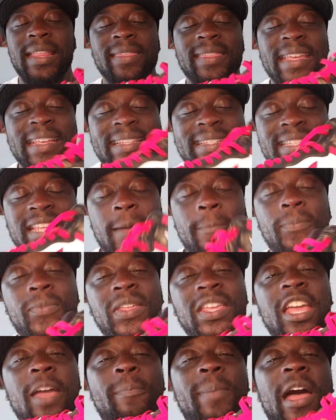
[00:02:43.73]
there's
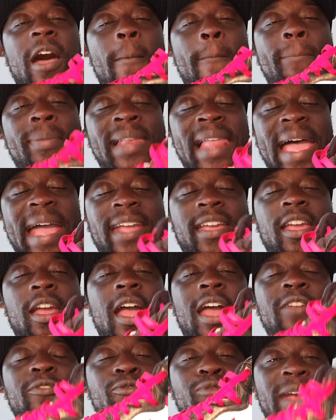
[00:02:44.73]
something about black
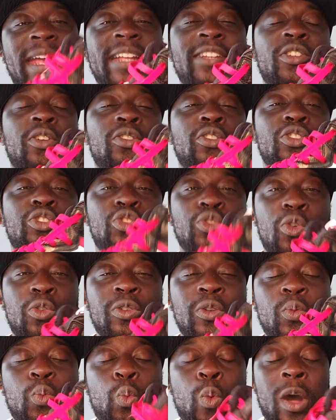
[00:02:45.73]
and red on a
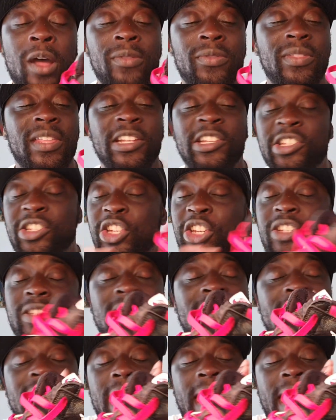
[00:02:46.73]
Jordan 1 that's just,